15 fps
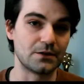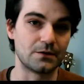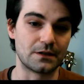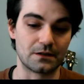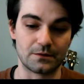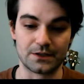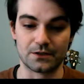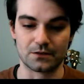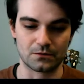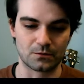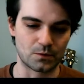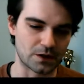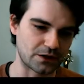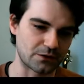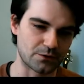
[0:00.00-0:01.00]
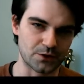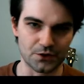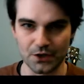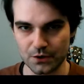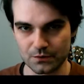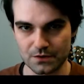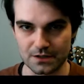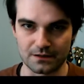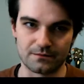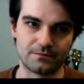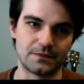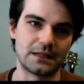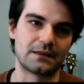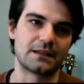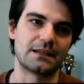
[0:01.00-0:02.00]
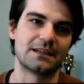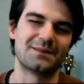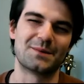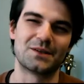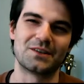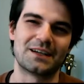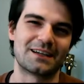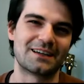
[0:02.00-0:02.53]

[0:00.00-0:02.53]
when you're working through your notes and thinking about like,